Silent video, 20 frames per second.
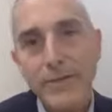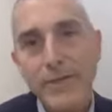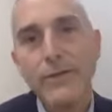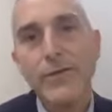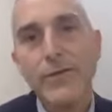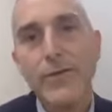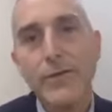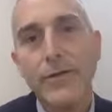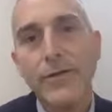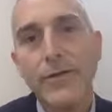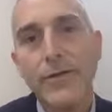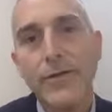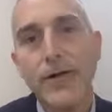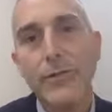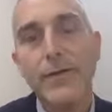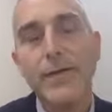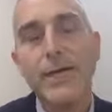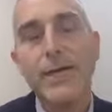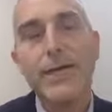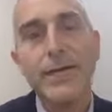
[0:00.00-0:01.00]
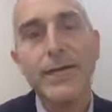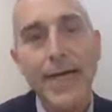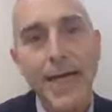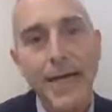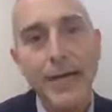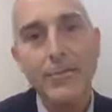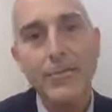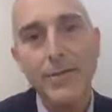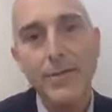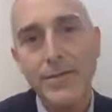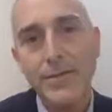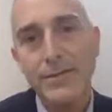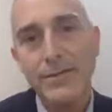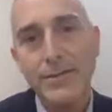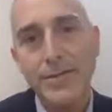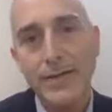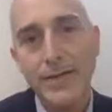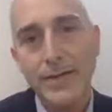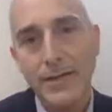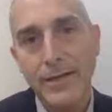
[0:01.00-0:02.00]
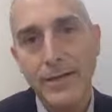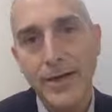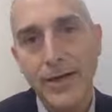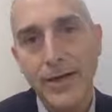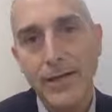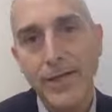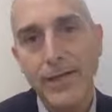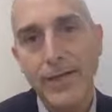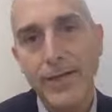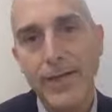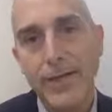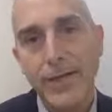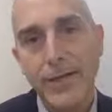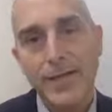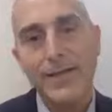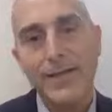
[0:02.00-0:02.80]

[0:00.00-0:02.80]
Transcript: physical therapy can be exceedingly helpful and